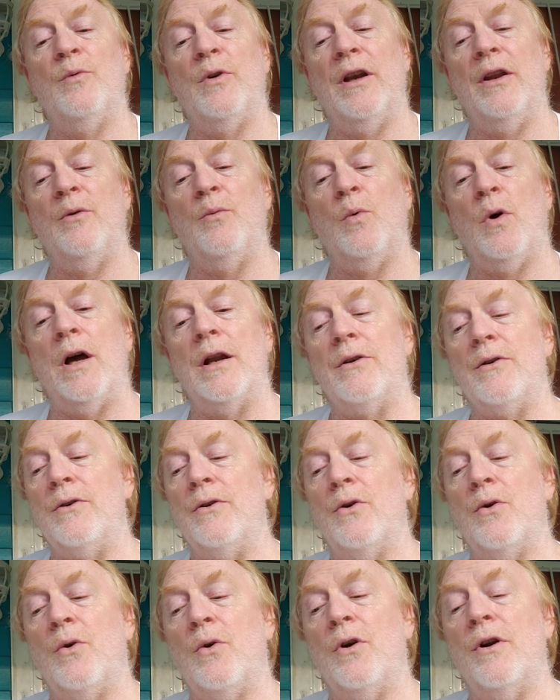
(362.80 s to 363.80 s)
running water,
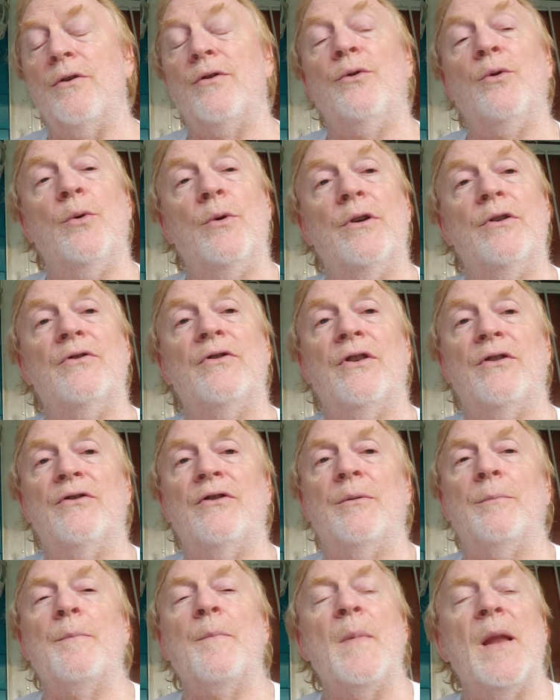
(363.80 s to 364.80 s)
or a sewage
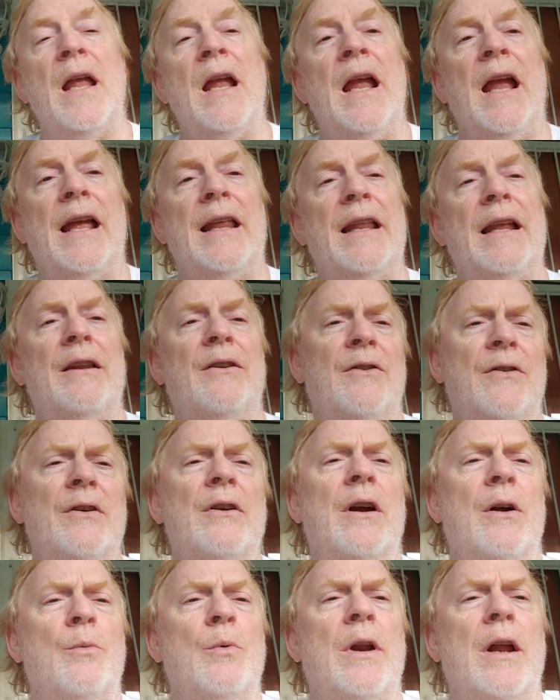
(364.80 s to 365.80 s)
system. And that's
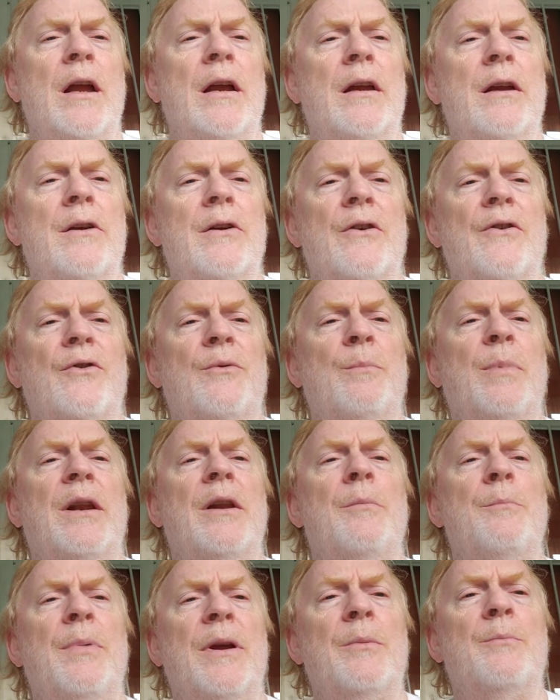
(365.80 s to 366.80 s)
uh, what I hear has been
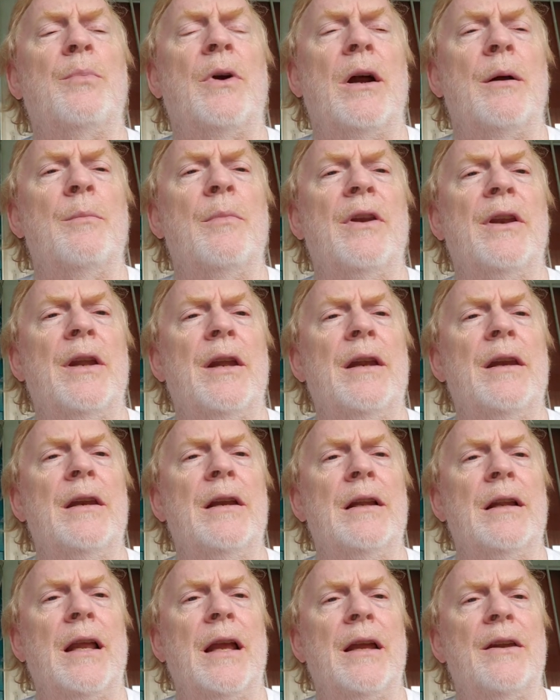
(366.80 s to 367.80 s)
a big problem in the
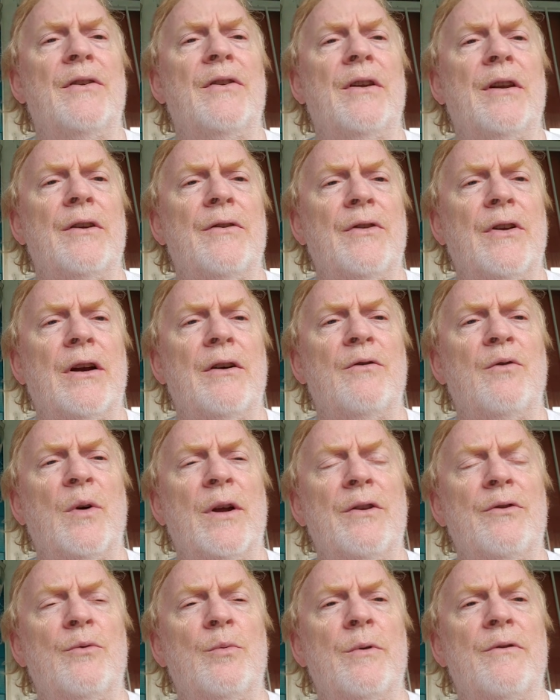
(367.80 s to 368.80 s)
Indian lands in the
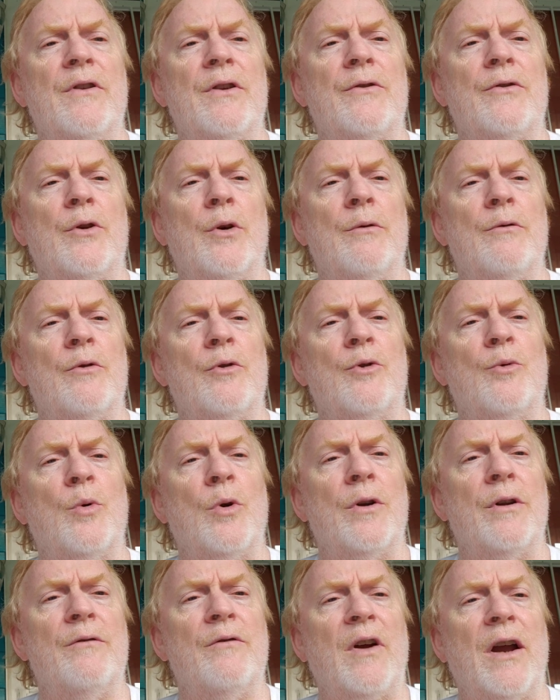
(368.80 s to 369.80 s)
Southwest with this
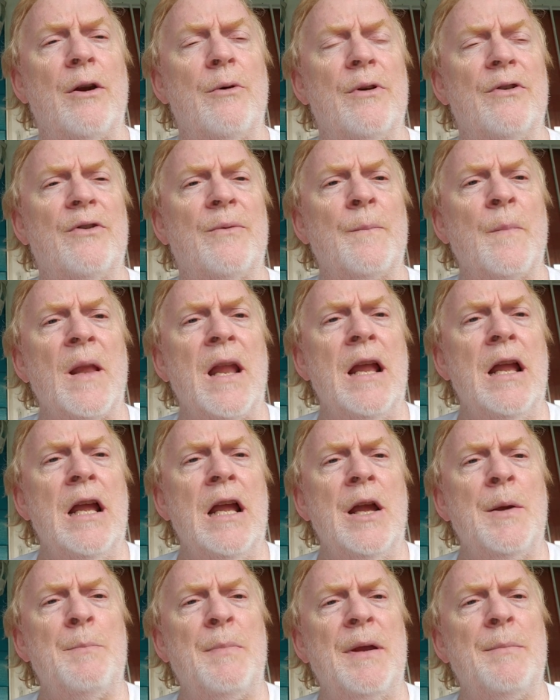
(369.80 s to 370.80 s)
coronavirus.
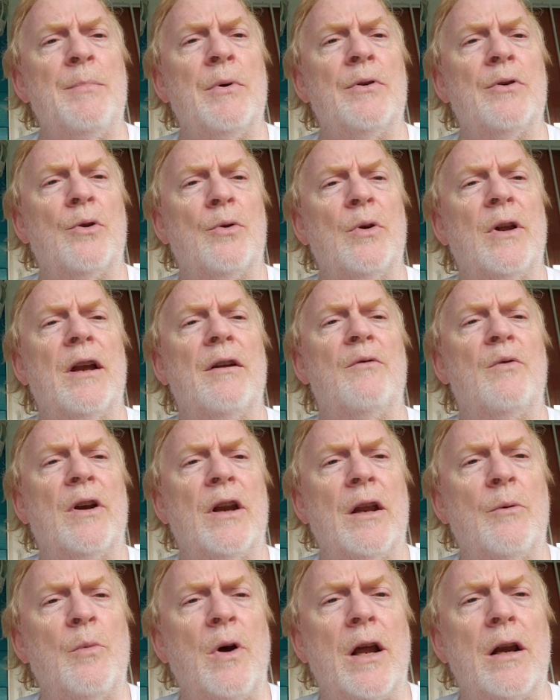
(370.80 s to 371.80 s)
People don't have
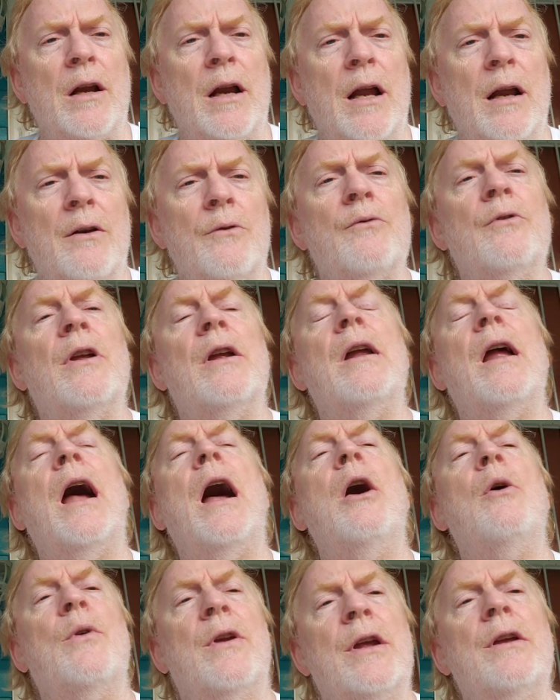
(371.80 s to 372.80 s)
running water. How,
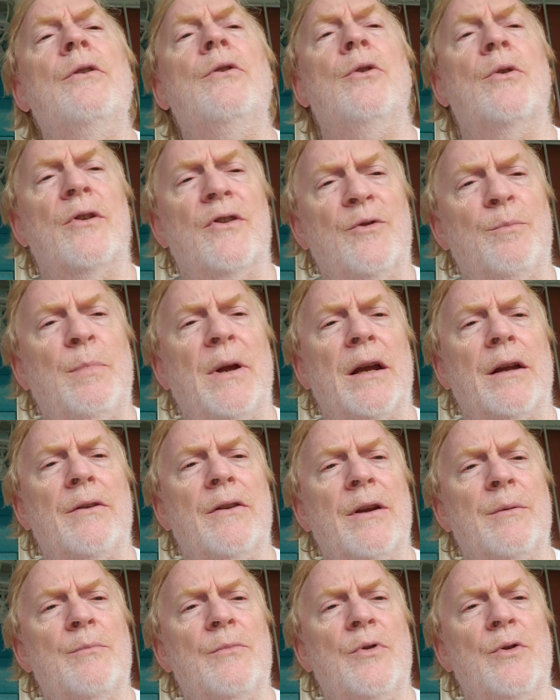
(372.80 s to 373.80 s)
how can you expect
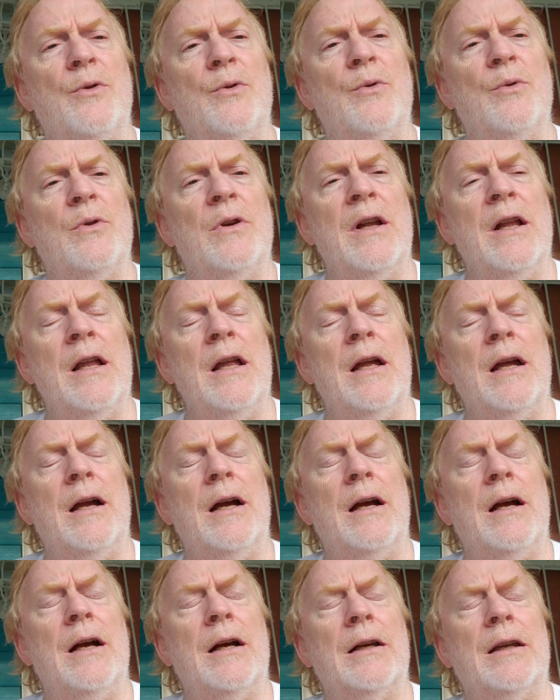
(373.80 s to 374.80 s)
them to
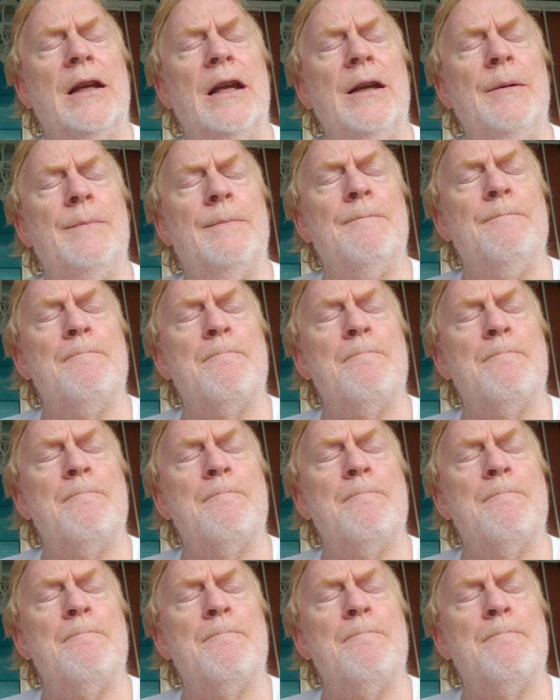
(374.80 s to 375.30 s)
uh, keep